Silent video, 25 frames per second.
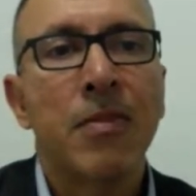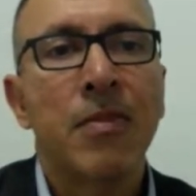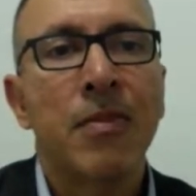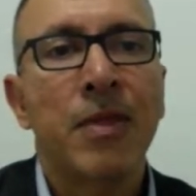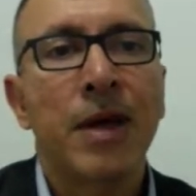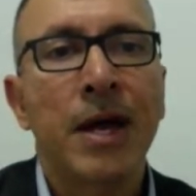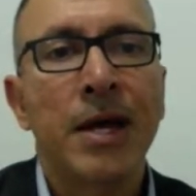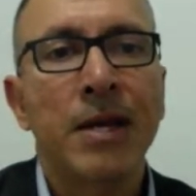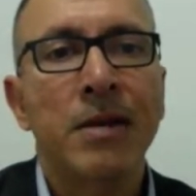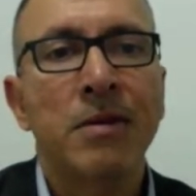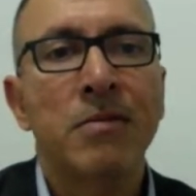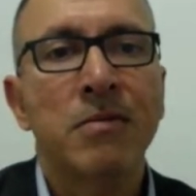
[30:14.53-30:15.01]

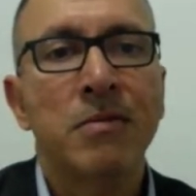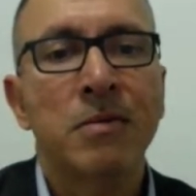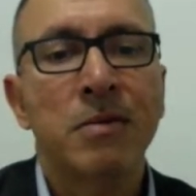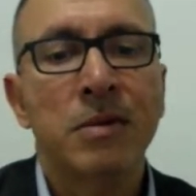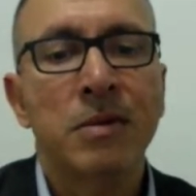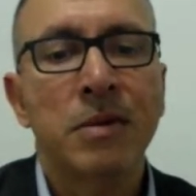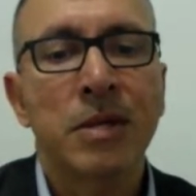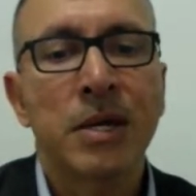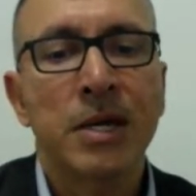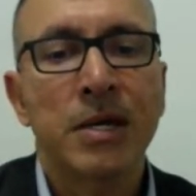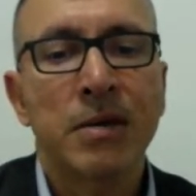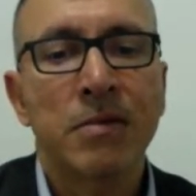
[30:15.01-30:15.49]
that
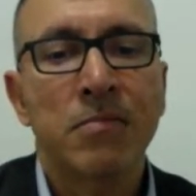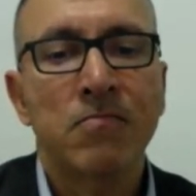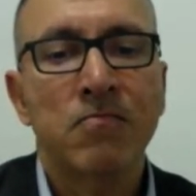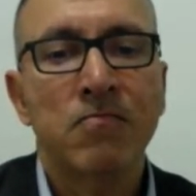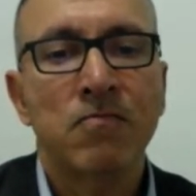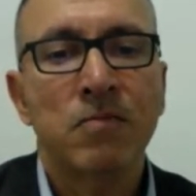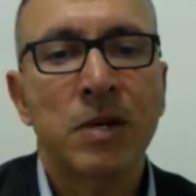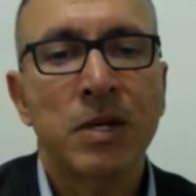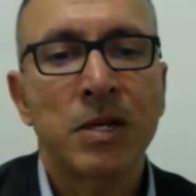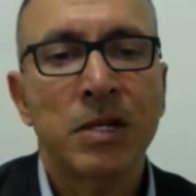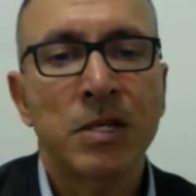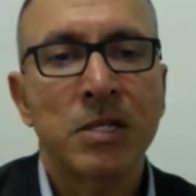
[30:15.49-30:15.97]

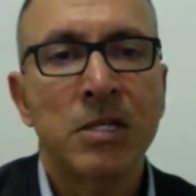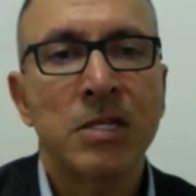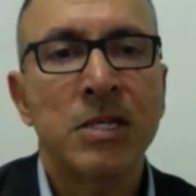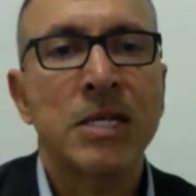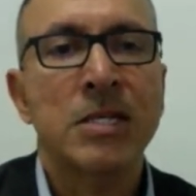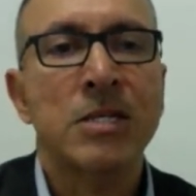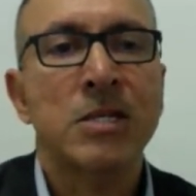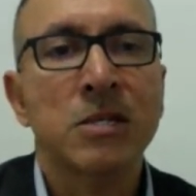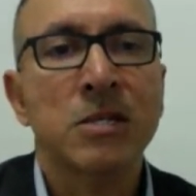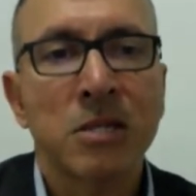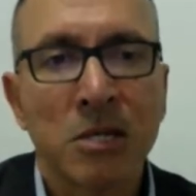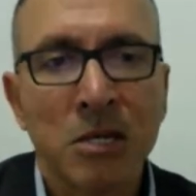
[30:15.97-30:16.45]
is
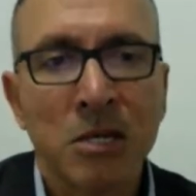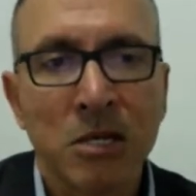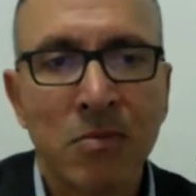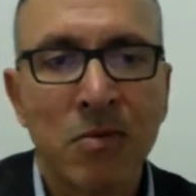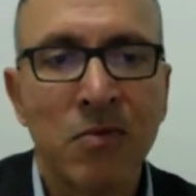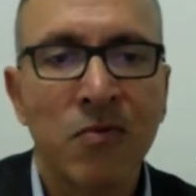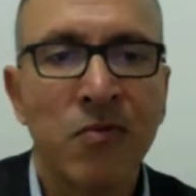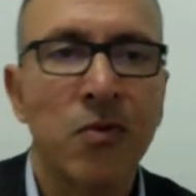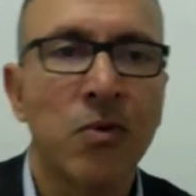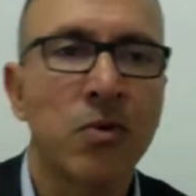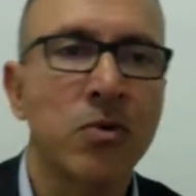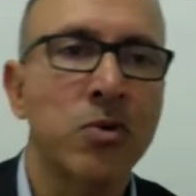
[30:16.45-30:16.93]
necessary
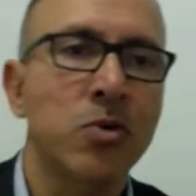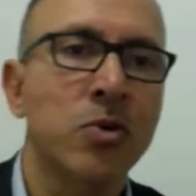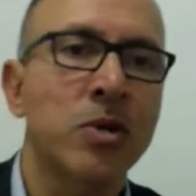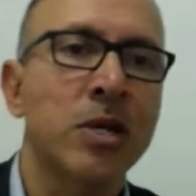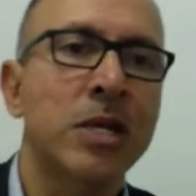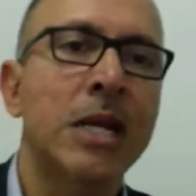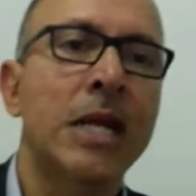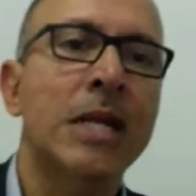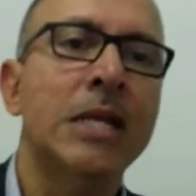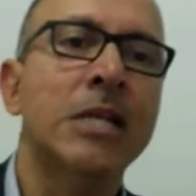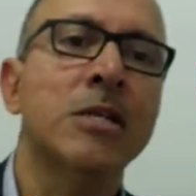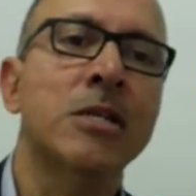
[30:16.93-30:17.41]
before you
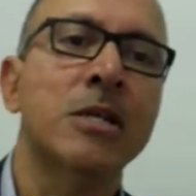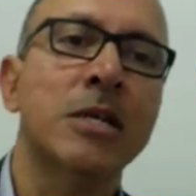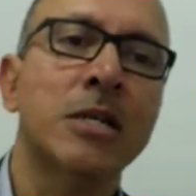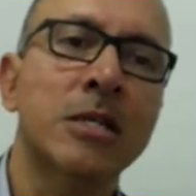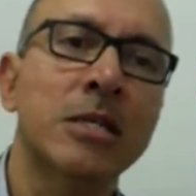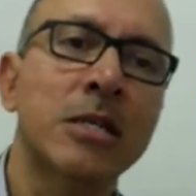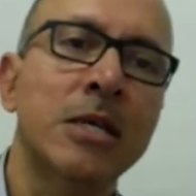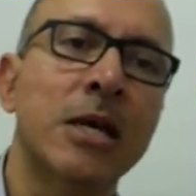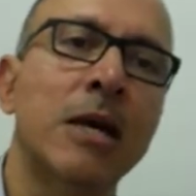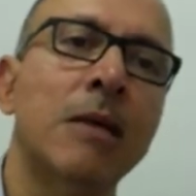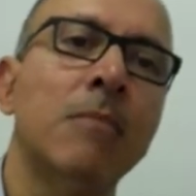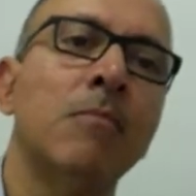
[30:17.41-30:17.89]
can entertain
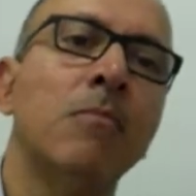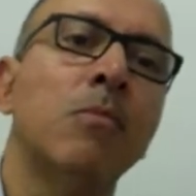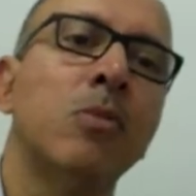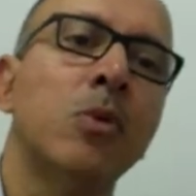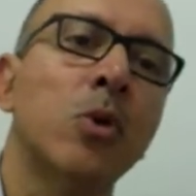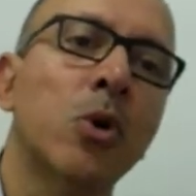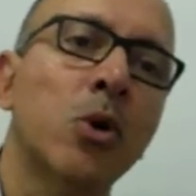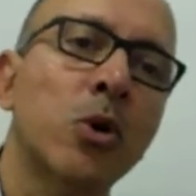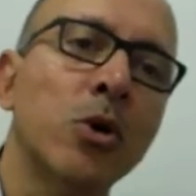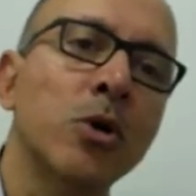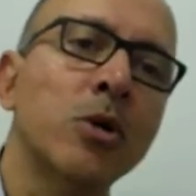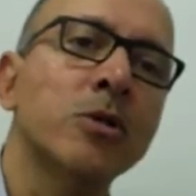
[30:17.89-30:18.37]
the
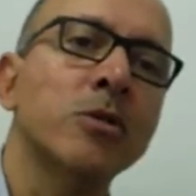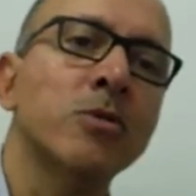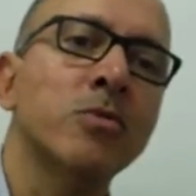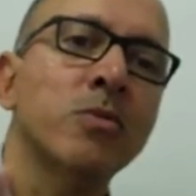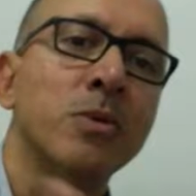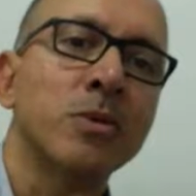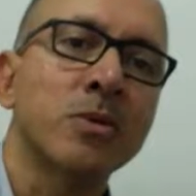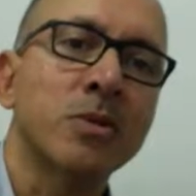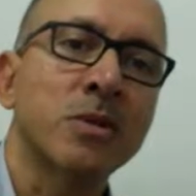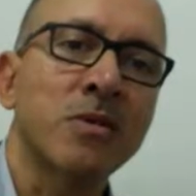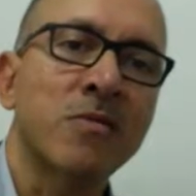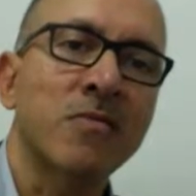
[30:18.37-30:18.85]

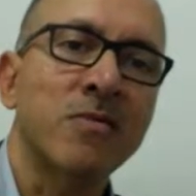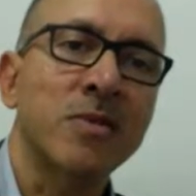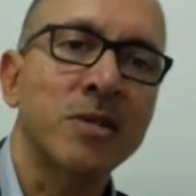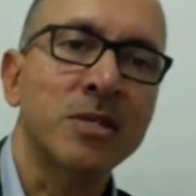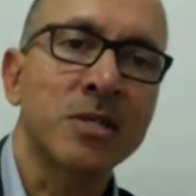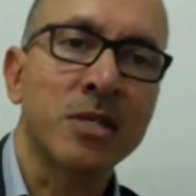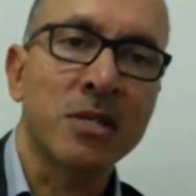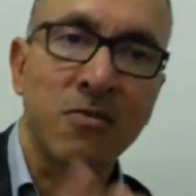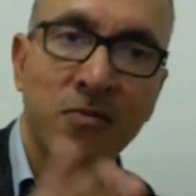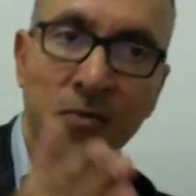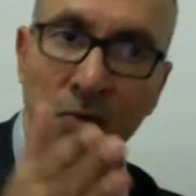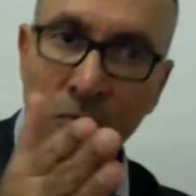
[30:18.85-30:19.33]
employer-sponsored
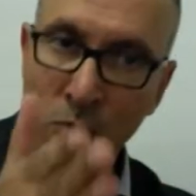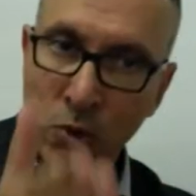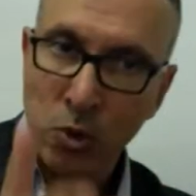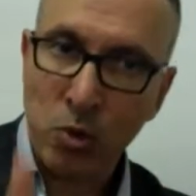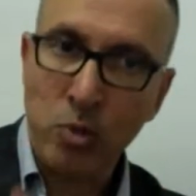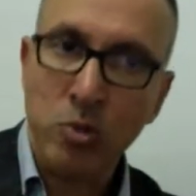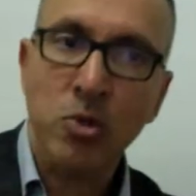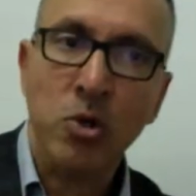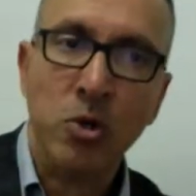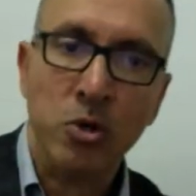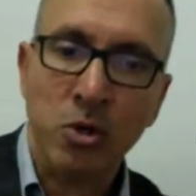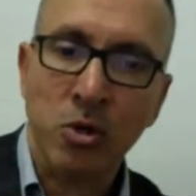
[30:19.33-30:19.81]
visas for
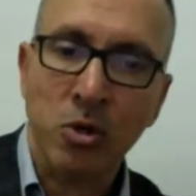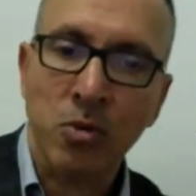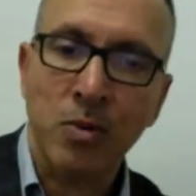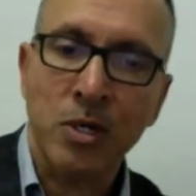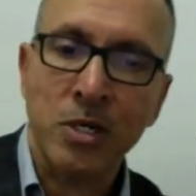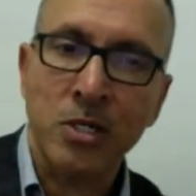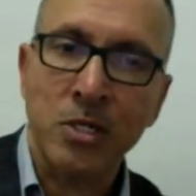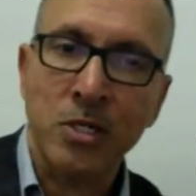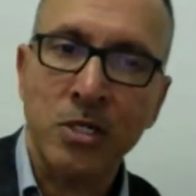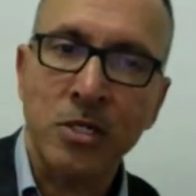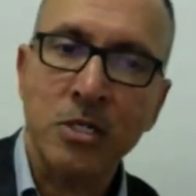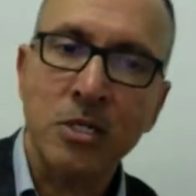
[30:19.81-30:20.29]
those
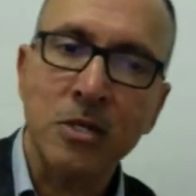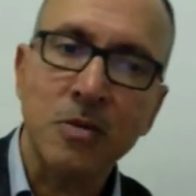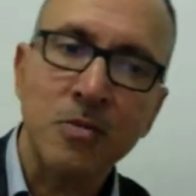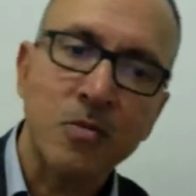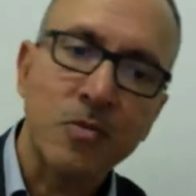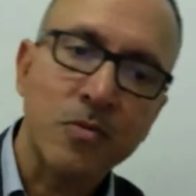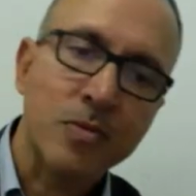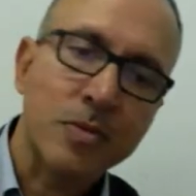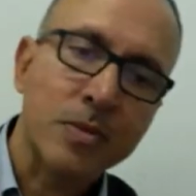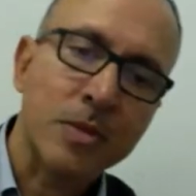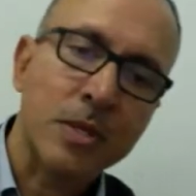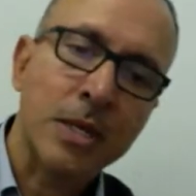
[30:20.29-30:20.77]
occupations
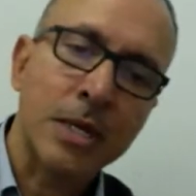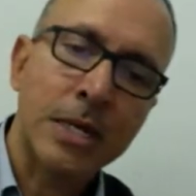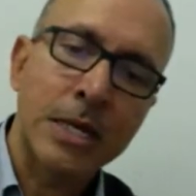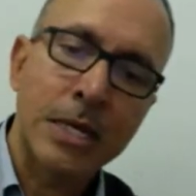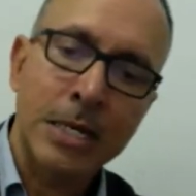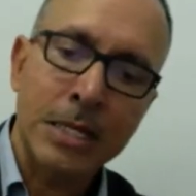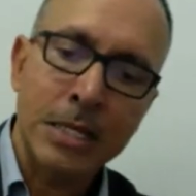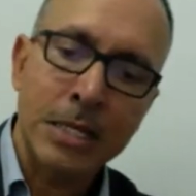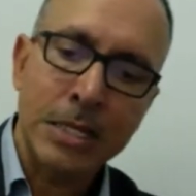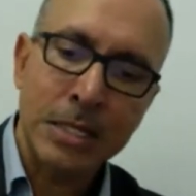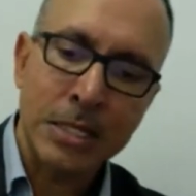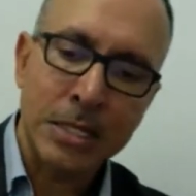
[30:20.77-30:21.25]

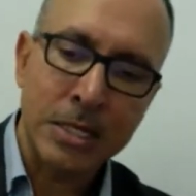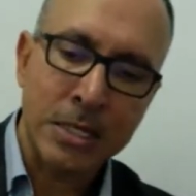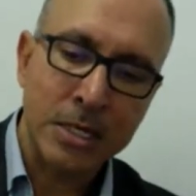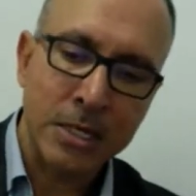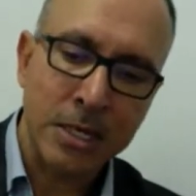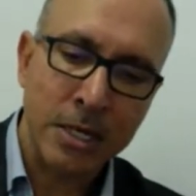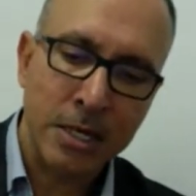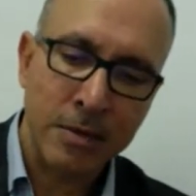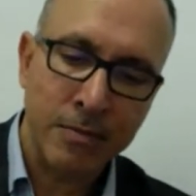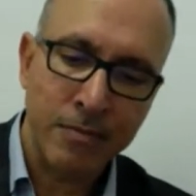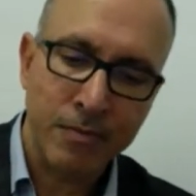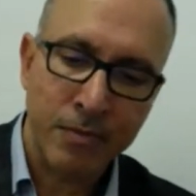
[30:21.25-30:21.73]
in the
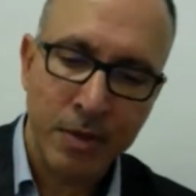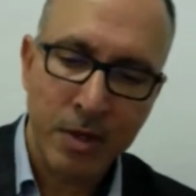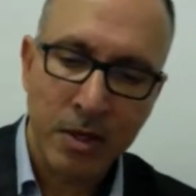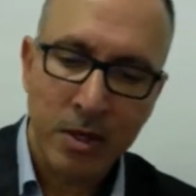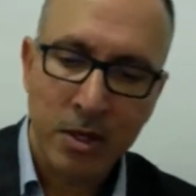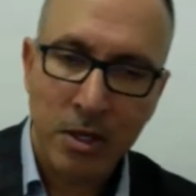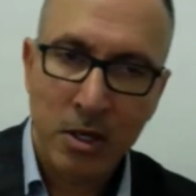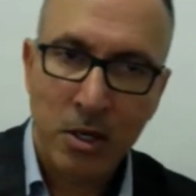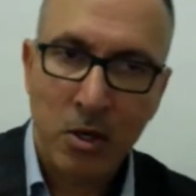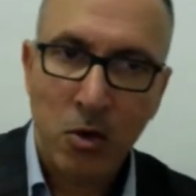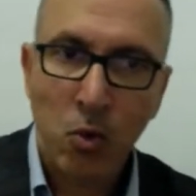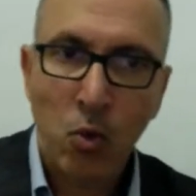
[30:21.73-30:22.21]

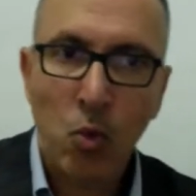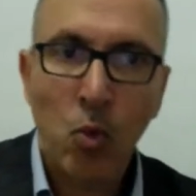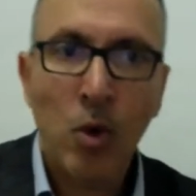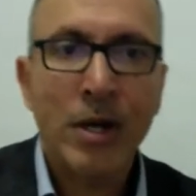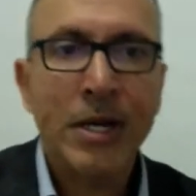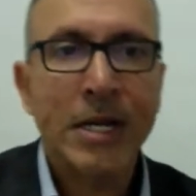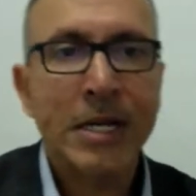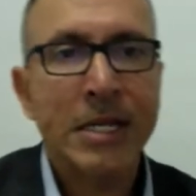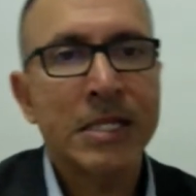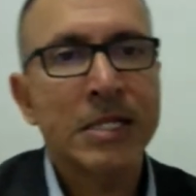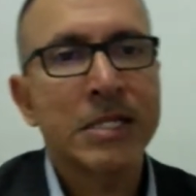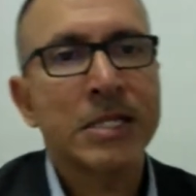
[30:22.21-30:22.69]

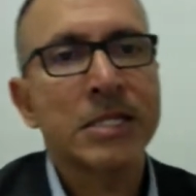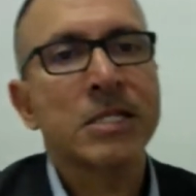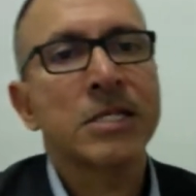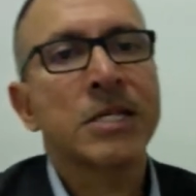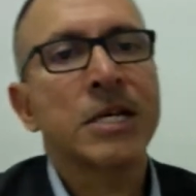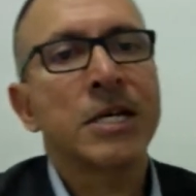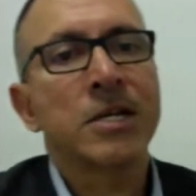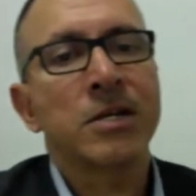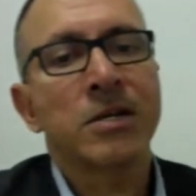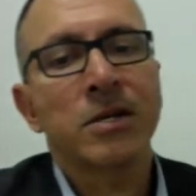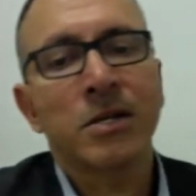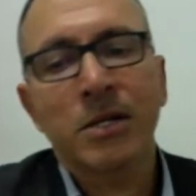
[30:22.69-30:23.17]
186
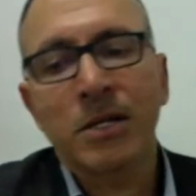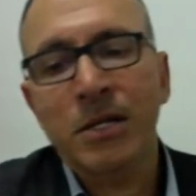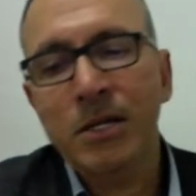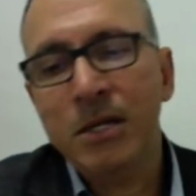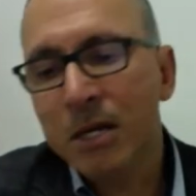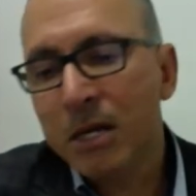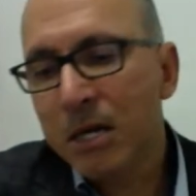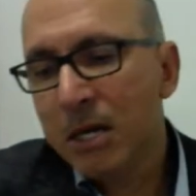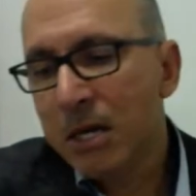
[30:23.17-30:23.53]
category.